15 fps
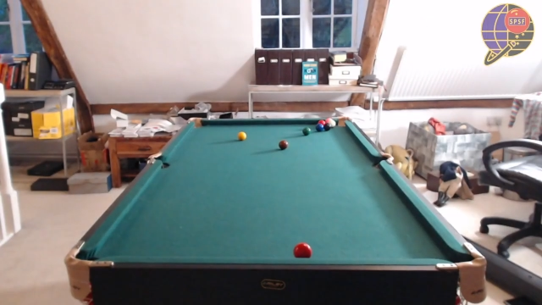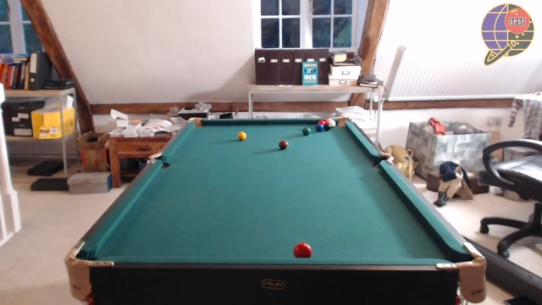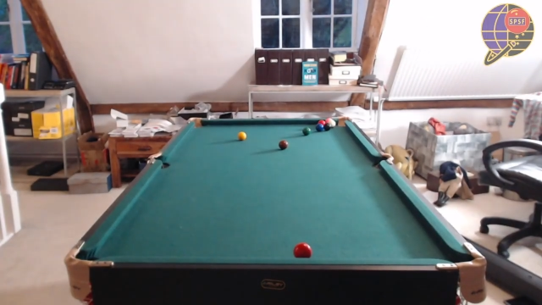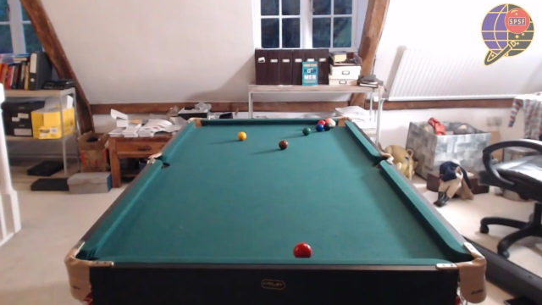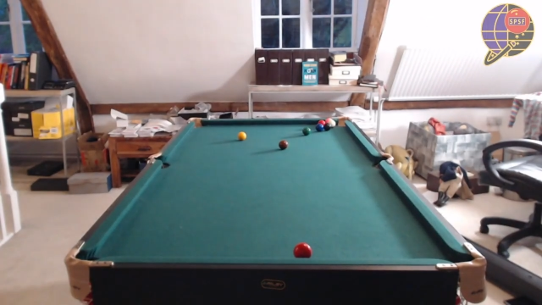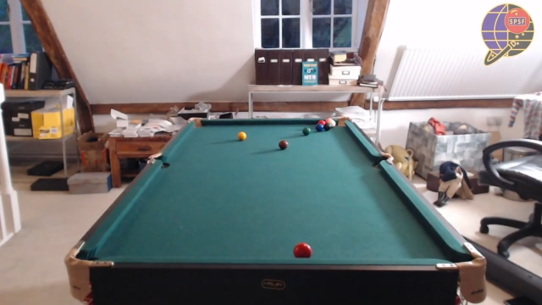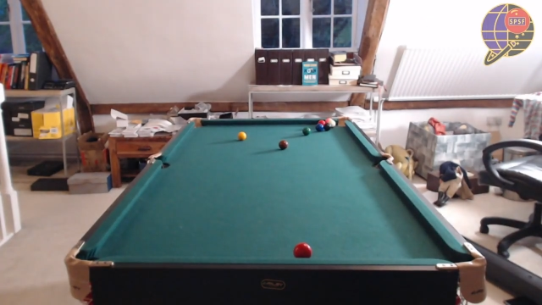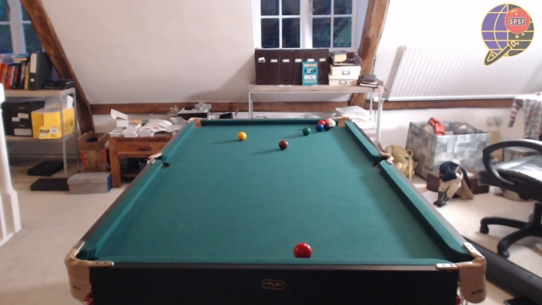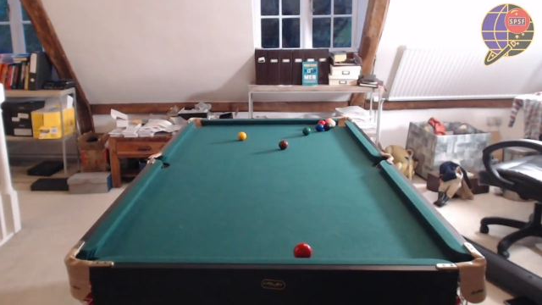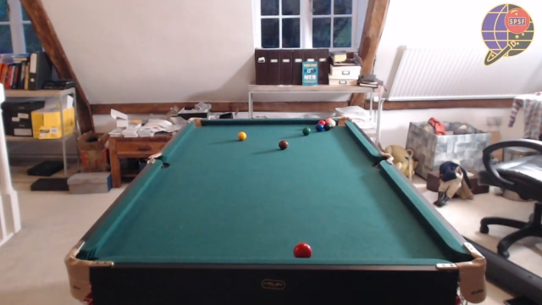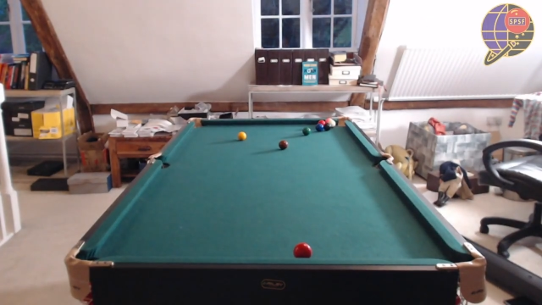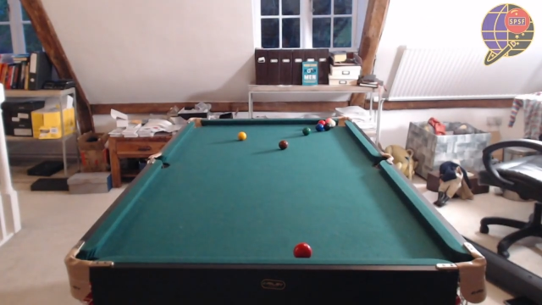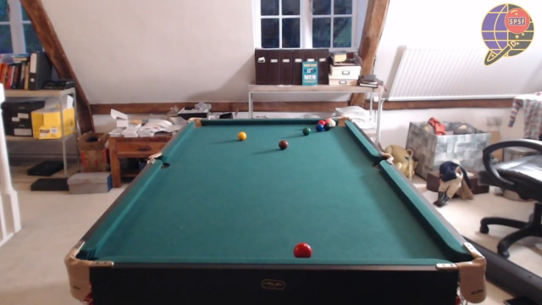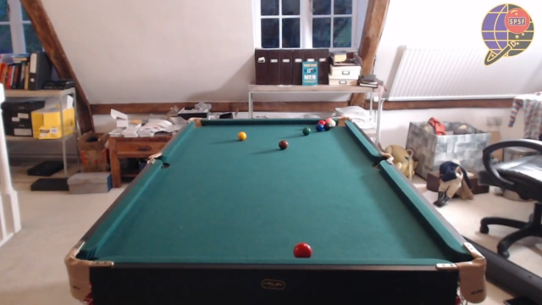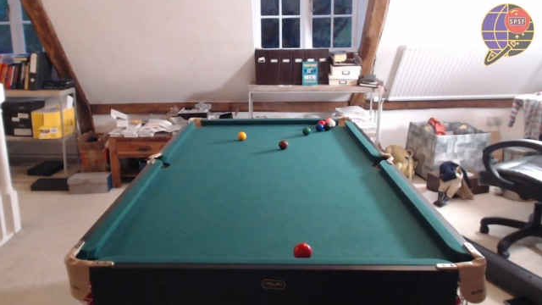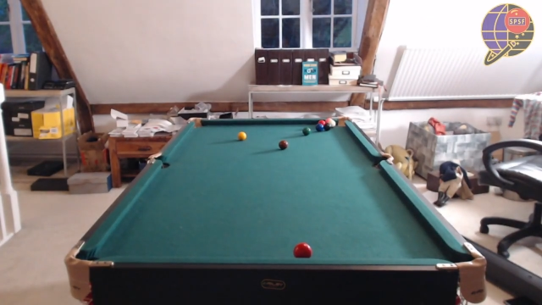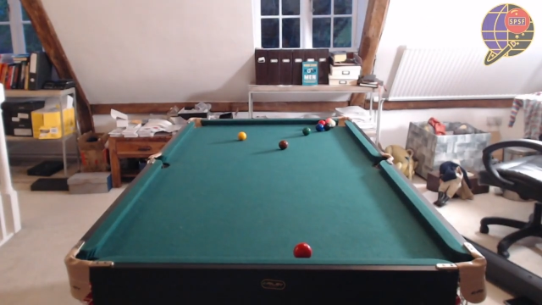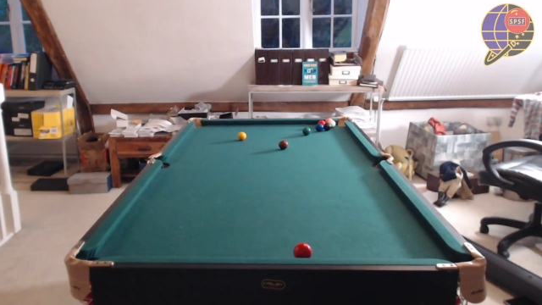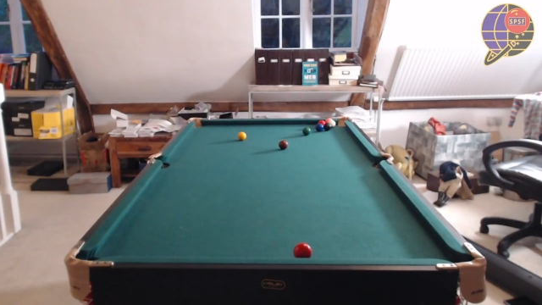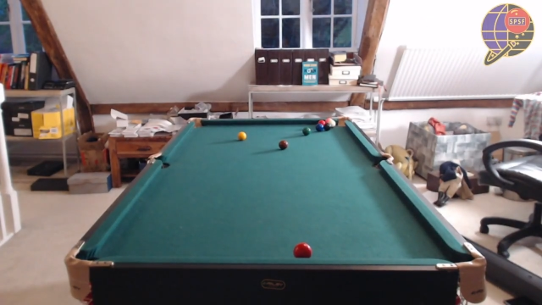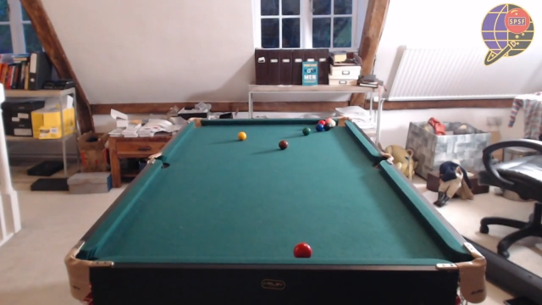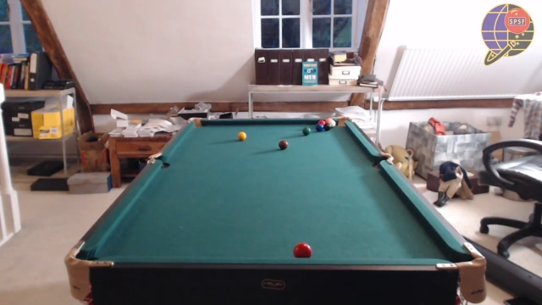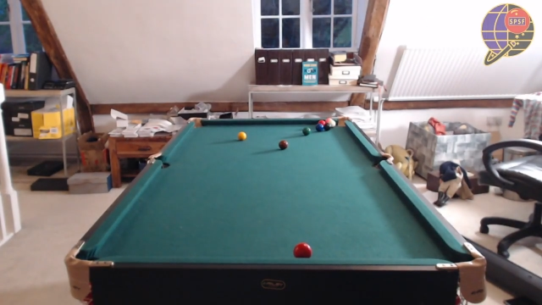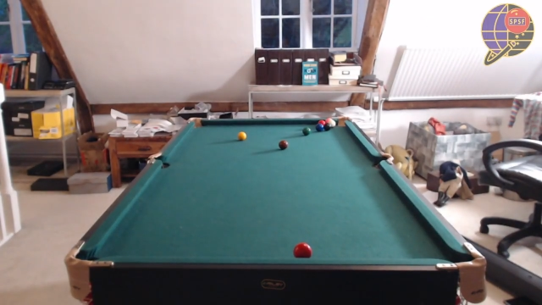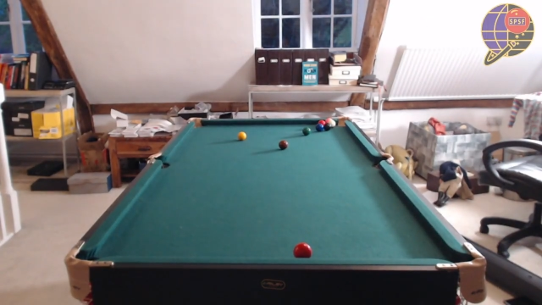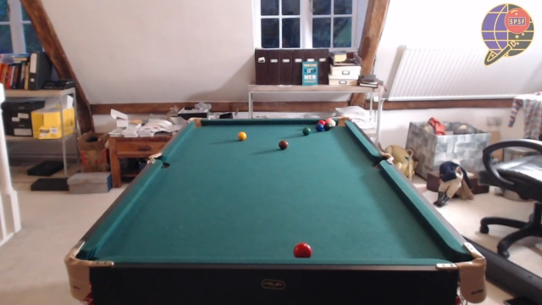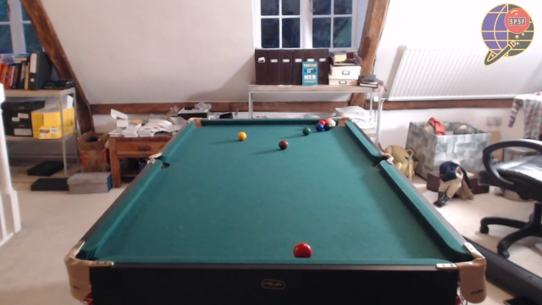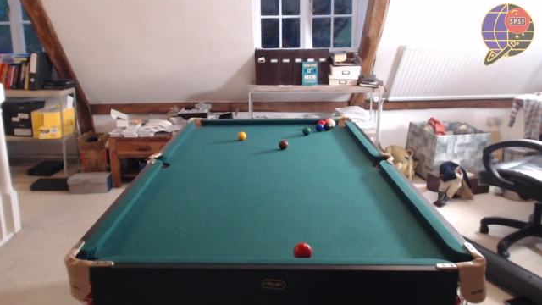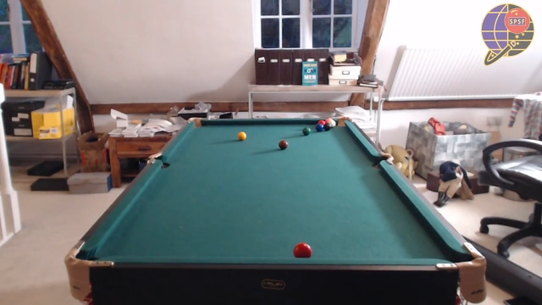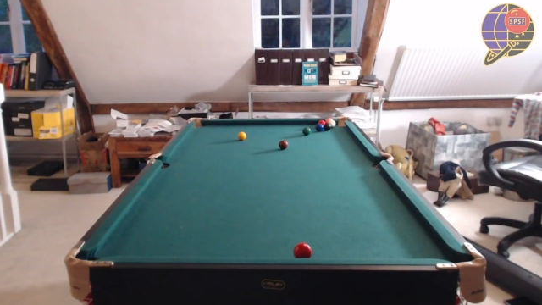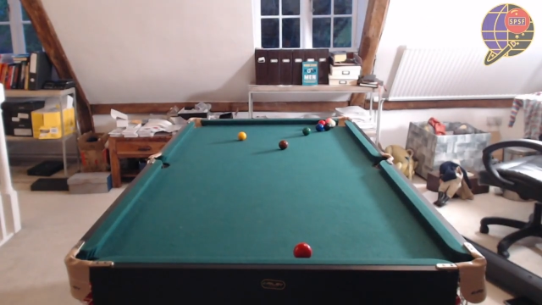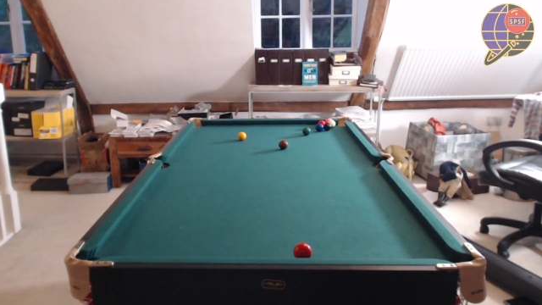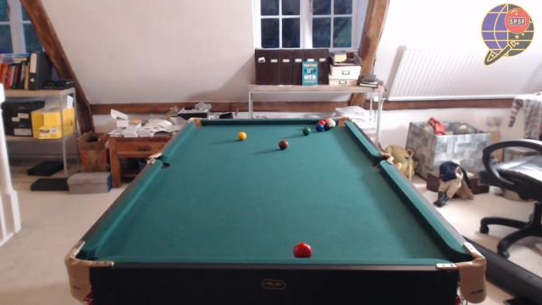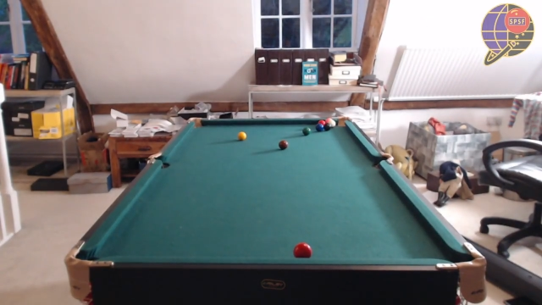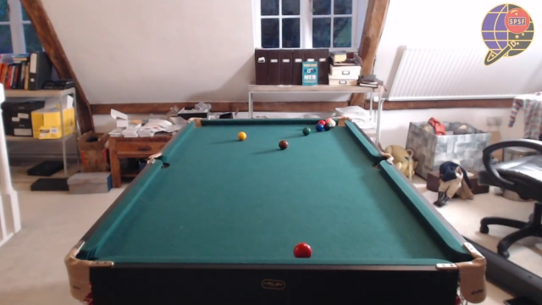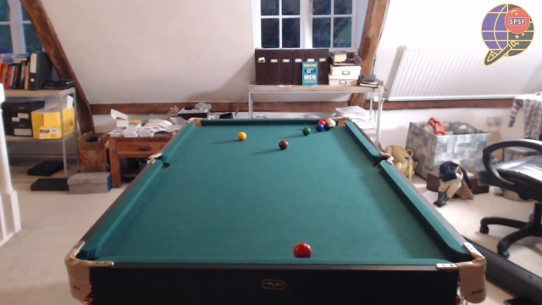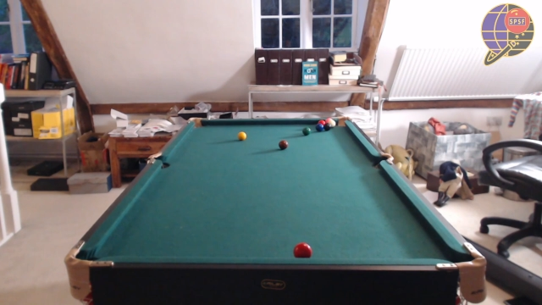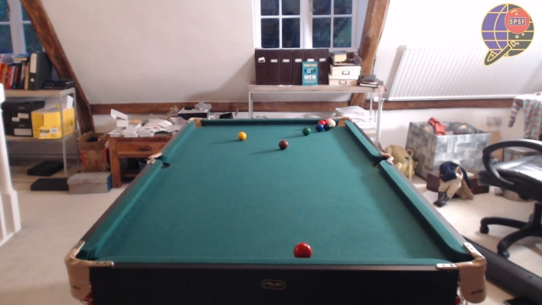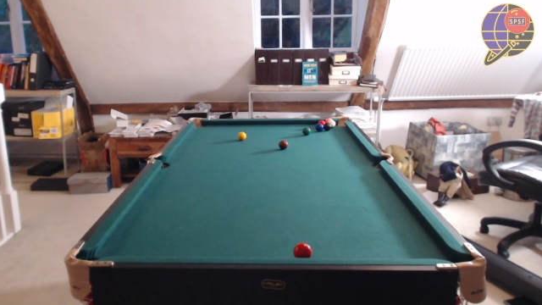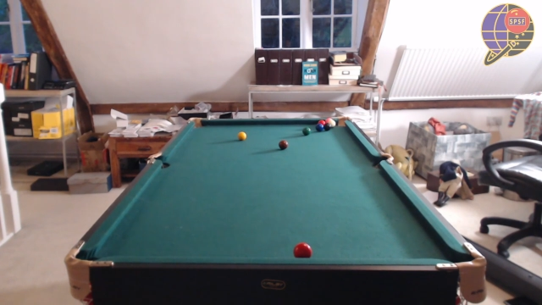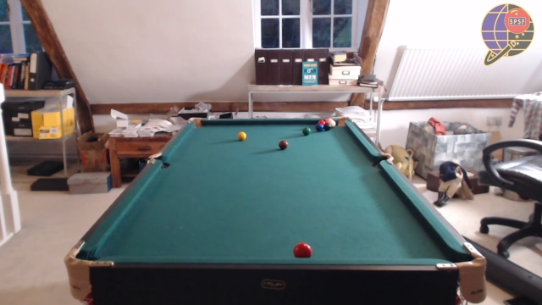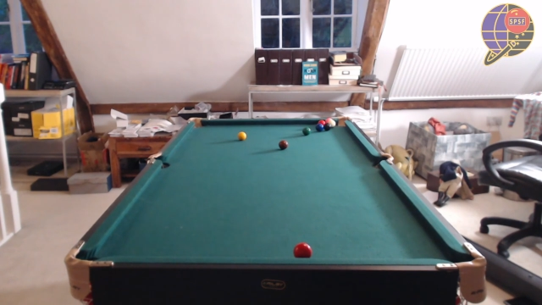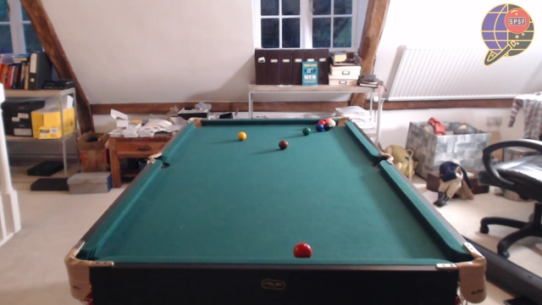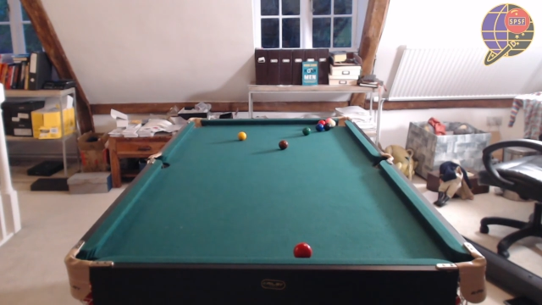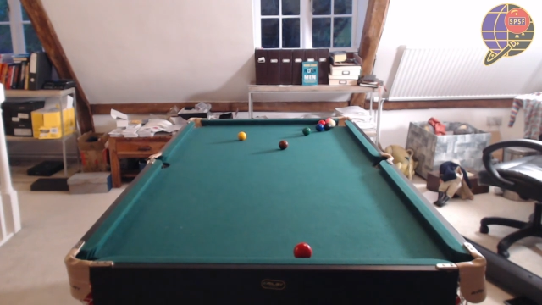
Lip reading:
Nobody's mouth can be seen.